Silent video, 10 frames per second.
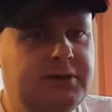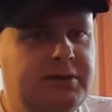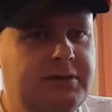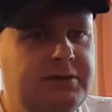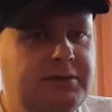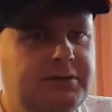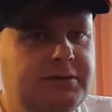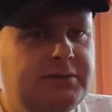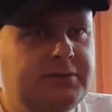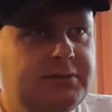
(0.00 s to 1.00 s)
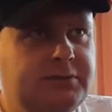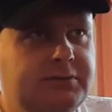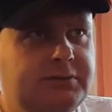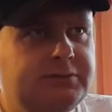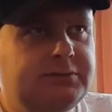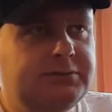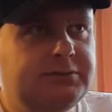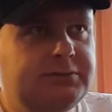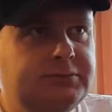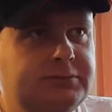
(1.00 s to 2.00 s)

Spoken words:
Nothing is said.